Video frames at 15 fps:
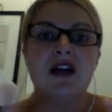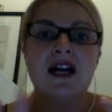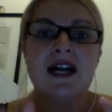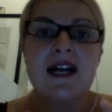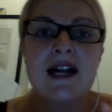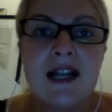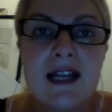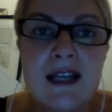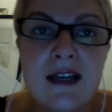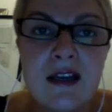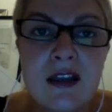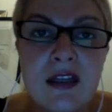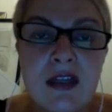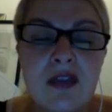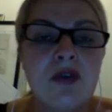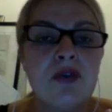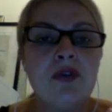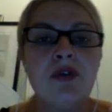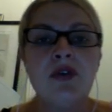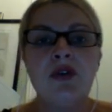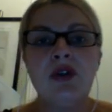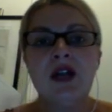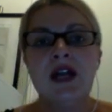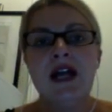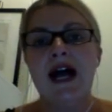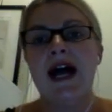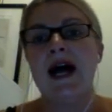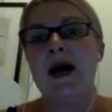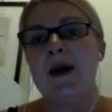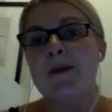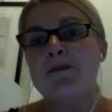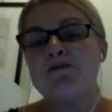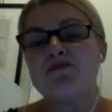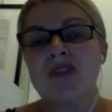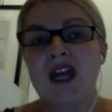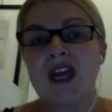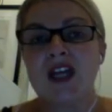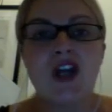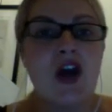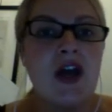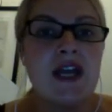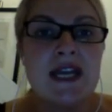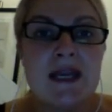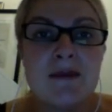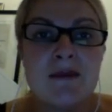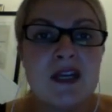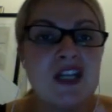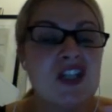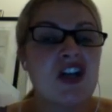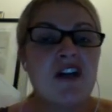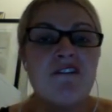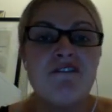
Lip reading: a click through, an image, a